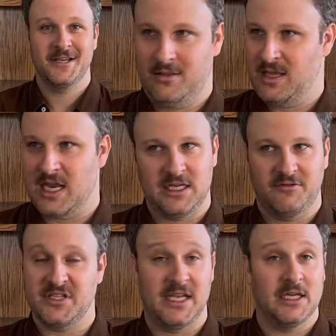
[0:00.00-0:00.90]
The idea of
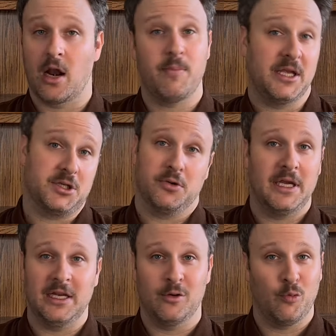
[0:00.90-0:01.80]
seeing it on a big
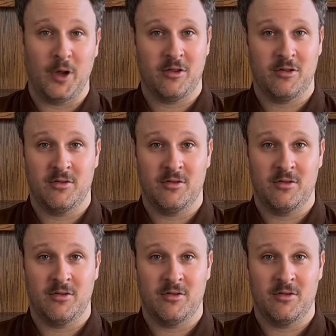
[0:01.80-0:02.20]
screen with